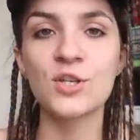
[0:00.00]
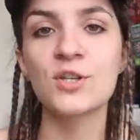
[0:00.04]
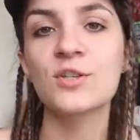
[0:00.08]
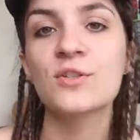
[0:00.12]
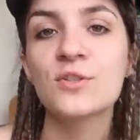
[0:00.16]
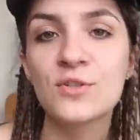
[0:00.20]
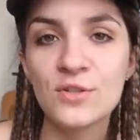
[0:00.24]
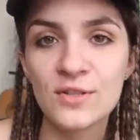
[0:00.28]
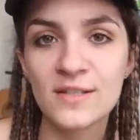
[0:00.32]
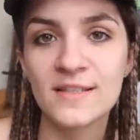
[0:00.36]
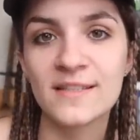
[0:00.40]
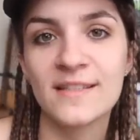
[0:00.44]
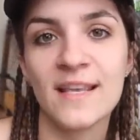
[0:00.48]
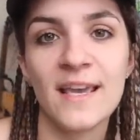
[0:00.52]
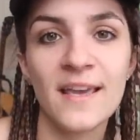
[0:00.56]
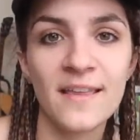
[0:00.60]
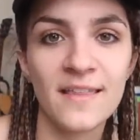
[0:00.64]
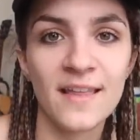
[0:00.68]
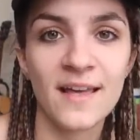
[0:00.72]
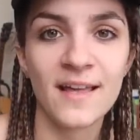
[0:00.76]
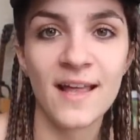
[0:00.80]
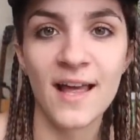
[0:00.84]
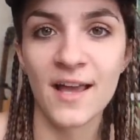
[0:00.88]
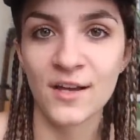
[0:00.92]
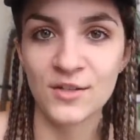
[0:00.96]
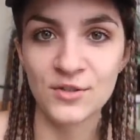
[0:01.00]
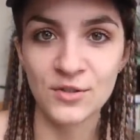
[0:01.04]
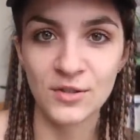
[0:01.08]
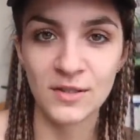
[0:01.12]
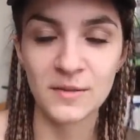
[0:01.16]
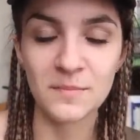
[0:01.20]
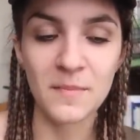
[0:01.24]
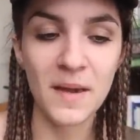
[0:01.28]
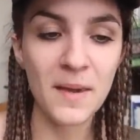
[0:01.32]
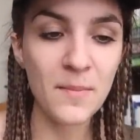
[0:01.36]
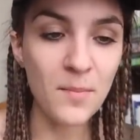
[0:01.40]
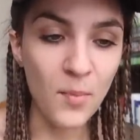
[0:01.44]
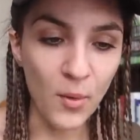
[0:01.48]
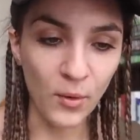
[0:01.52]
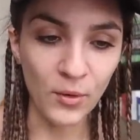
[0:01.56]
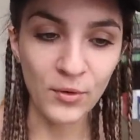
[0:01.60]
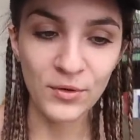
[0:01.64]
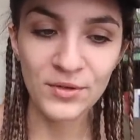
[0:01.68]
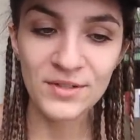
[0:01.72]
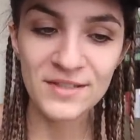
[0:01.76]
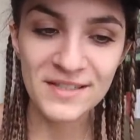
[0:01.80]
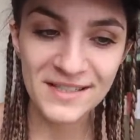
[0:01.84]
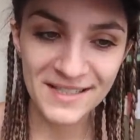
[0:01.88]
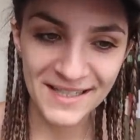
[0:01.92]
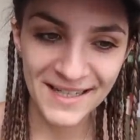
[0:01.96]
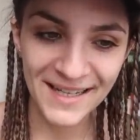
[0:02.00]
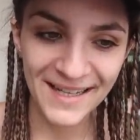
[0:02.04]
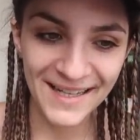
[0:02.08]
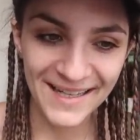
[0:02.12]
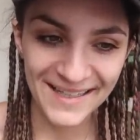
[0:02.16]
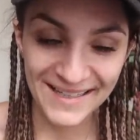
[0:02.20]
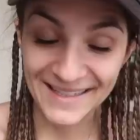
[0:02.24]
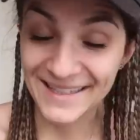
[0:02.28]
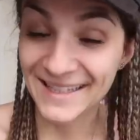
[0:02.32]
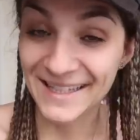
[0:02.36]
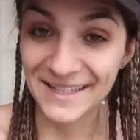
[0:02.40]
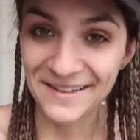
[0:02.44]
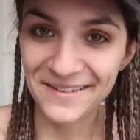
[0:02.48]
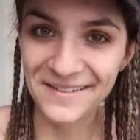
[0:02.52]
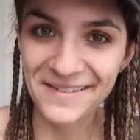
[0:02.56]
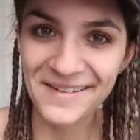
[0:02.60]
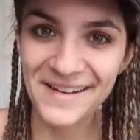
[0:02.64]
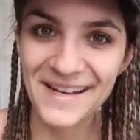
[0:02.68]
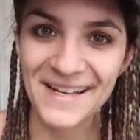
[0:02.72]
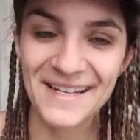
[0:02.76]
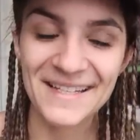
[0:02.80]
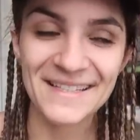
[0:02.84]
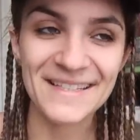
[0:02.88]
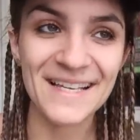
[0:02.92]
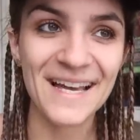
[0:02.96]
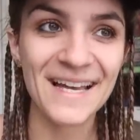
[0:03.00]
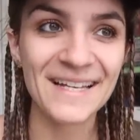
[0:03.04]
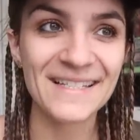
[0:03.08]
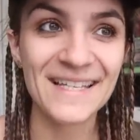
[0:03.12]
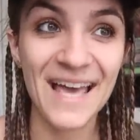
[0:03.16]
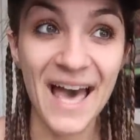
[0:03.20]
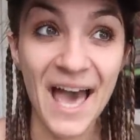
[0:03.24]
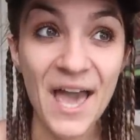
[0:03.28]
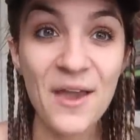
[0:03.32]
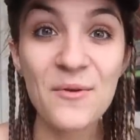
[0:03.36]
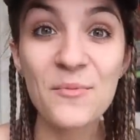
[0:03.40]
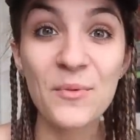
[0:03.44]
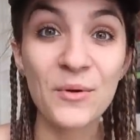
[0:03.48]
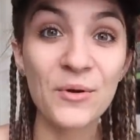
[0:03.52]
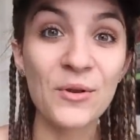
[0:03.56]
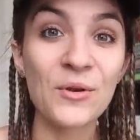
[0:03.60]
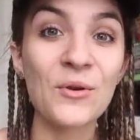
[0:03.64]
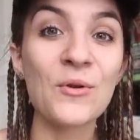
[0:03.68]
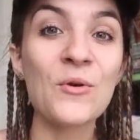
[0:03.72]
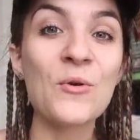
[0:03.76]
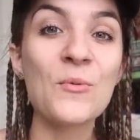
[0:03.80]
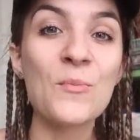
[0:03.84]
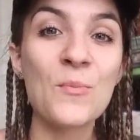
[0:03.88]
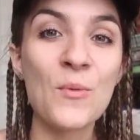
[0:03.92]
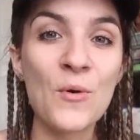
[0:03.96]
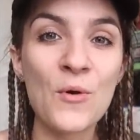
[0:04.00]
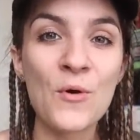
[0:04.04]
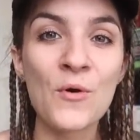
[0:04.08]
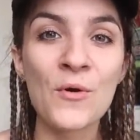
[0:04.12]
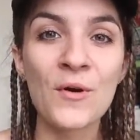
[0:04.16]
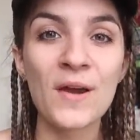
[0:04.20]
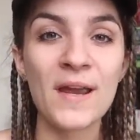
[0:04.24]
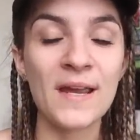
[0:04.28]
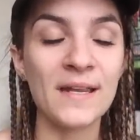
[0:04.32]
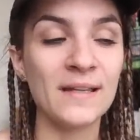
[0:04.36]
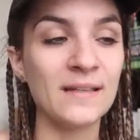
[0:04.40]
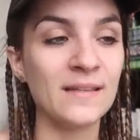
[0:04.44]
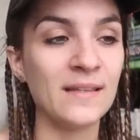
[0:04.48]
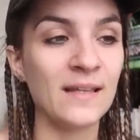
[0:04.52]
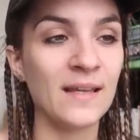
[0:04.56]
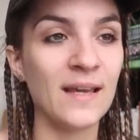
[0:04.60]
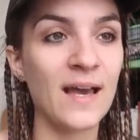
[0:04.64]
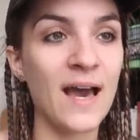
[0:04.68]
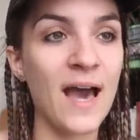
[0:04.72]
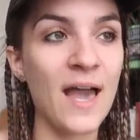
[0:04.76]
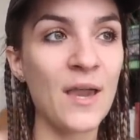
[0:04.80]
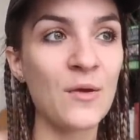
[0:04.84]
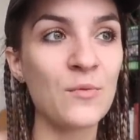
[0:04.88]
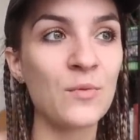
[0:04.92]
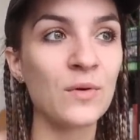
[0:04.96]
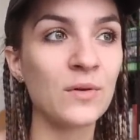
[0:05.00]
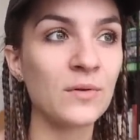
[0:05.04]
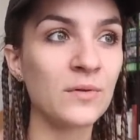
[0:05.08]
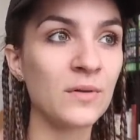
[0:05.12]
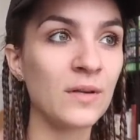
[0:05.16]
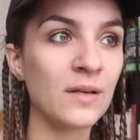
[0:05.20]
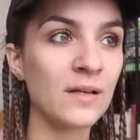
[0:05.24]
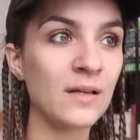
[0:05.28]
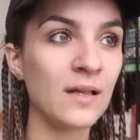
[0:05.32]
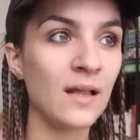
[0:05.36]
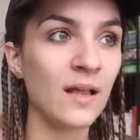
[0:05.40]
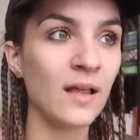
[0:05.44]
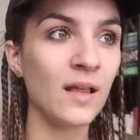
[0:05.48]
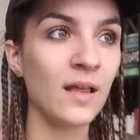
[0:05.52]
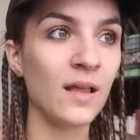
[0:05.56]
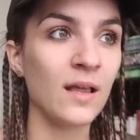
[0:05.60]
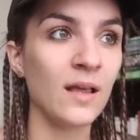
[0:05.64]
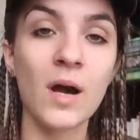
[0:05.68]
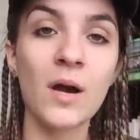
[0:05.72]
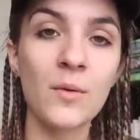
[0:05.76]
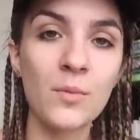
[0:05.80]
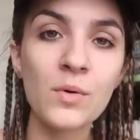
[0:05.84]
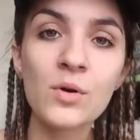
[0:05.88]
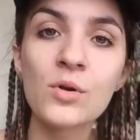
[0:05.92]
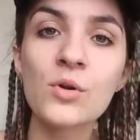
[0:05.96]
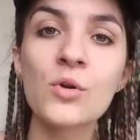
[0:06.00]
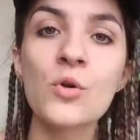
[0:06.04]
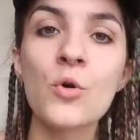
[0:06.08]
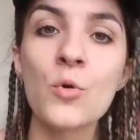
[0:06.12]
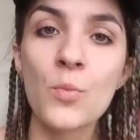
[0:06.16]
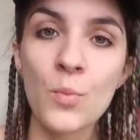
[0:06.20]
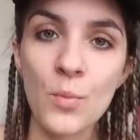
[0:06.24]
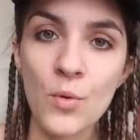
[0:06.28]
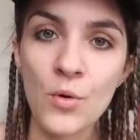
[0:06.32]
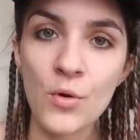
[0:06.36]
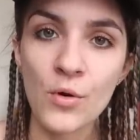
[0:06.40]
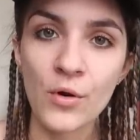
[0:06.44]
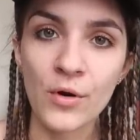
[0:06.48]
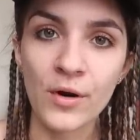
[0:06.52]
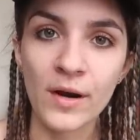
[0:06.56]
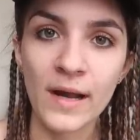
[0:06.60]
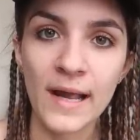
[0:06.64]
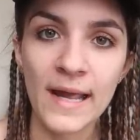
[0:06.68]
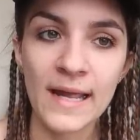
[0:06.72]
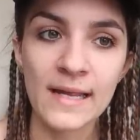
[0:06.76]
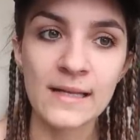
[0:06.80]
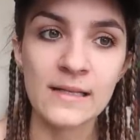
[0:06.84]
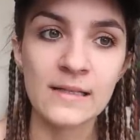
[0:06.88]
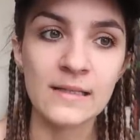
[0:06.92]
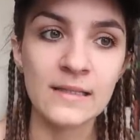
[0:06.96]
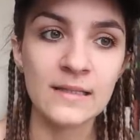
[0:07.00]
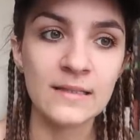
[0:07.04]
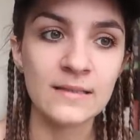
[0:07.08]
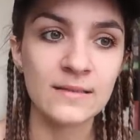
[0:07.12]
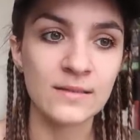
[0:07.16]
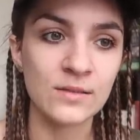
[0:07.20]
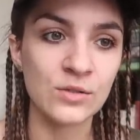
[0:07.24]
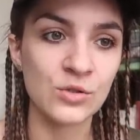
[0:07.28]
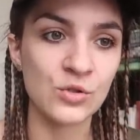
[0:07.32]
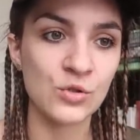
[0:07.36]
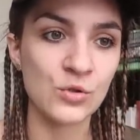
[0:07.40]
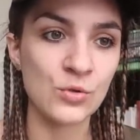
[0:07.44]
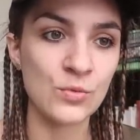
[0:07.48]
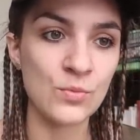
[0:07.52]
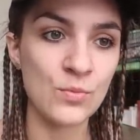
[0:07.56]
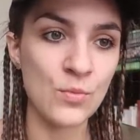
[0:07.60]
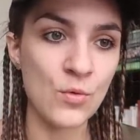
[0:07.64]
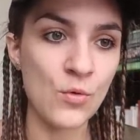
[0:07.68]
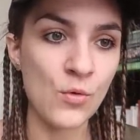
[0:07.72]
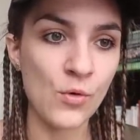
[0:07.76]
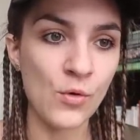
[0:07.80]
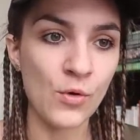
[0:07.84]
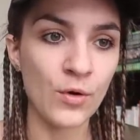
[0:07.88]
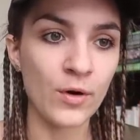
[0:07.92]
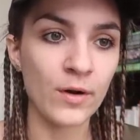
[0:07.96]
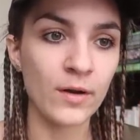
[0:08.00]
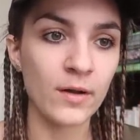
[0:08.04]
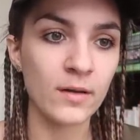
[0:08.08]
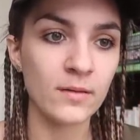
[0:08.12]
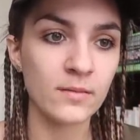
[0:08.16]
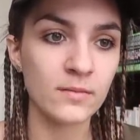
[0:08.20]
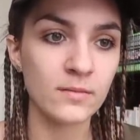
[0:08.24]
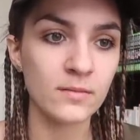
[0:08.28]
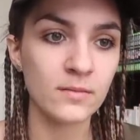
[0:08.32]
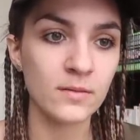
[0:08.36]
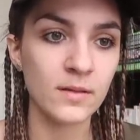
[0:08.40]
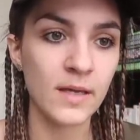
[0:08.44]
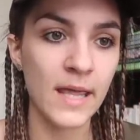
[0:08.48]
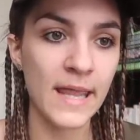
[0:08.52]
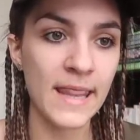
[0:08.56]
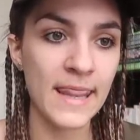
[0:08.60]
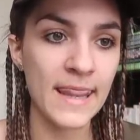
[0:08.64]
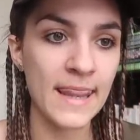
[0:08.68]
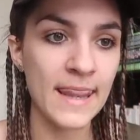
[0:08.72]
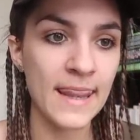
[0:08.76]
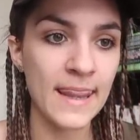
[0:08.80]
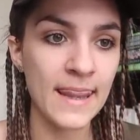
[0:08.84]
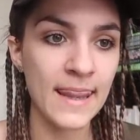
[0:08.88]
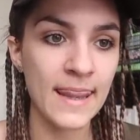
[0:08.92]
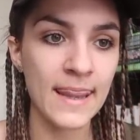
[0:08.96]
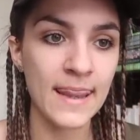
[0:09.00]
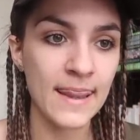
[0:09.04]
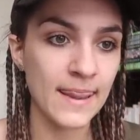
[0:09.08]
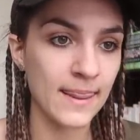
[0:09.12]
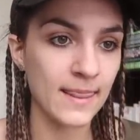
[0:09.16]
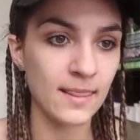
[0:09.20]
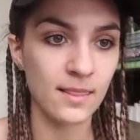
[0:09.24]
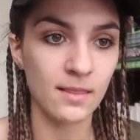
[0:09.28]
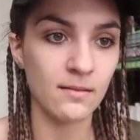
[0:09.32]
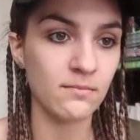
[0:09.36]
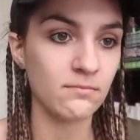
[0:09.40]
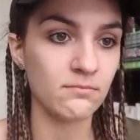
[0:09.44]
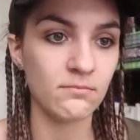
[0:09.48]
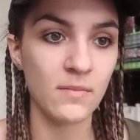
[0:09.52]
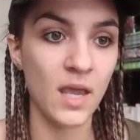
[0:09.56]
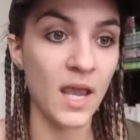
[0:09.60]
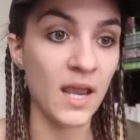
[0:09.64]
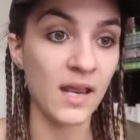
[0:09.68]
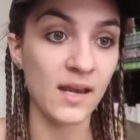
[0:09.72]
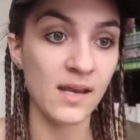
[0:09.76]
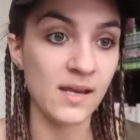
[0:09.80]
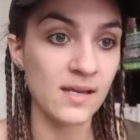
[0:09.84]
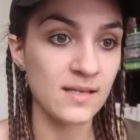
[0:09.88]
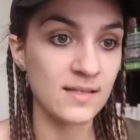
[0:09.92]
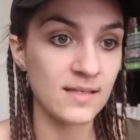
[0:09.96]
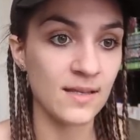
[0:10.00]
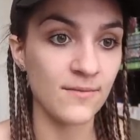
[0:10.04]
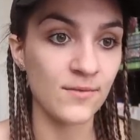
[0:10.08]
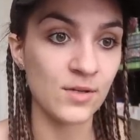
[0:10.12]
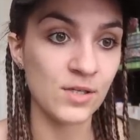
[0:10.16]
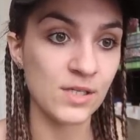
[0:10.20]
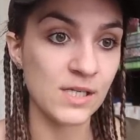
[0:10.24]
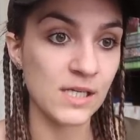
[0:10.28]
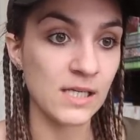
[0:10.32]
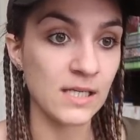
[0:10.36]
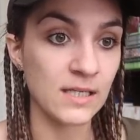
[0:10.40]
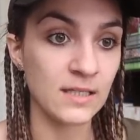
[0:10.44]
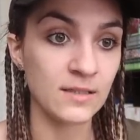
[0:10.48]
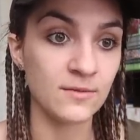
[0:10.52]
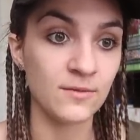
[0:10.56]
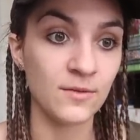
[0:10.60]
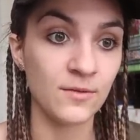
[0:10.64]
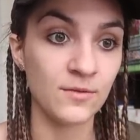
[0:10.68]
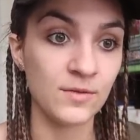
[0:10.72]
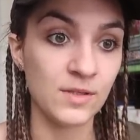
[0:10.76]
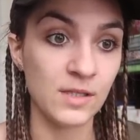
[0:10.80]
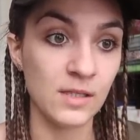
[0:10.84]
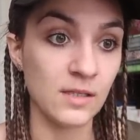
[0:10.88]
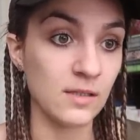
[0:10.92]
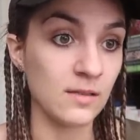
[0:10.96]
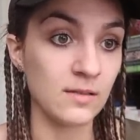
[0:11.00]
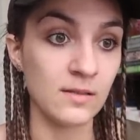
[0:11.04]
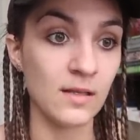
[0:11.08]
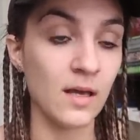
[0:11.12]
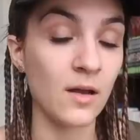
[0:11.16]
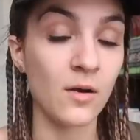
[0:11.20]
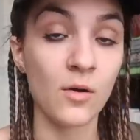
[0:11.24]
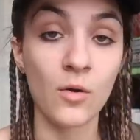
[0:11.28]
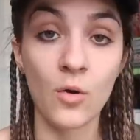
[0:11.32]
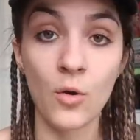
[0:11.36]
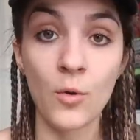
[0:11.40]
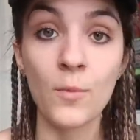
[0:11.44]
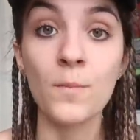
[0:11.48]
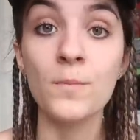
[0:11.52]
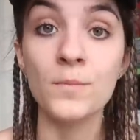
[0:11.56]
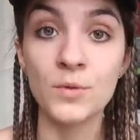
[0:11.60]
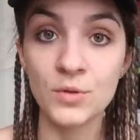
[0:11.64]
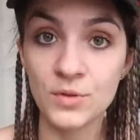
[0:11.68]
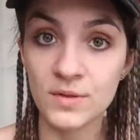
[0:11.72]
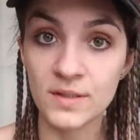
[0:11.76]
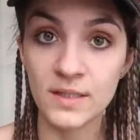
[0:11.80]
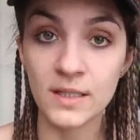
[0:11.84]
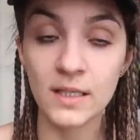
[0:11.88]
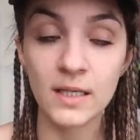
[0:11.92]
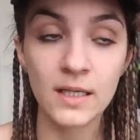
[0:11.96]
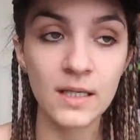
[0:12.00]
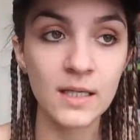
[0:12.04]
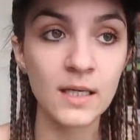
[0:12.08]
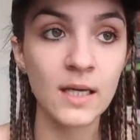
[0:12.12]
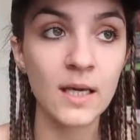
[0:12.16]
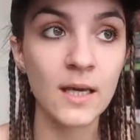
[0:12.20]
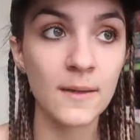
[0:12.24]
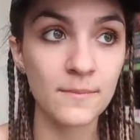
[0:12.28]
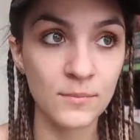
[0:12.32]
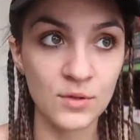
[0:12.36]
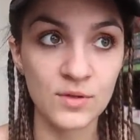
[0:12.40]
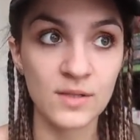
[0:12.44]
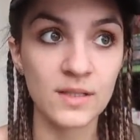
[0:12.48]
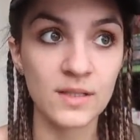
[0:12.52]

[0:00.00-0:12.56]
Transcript: Just to say that, actually, my point here is that I want to know more, and I want to know more and listen to more in 80s, 70s, 50s, I don't know, musics,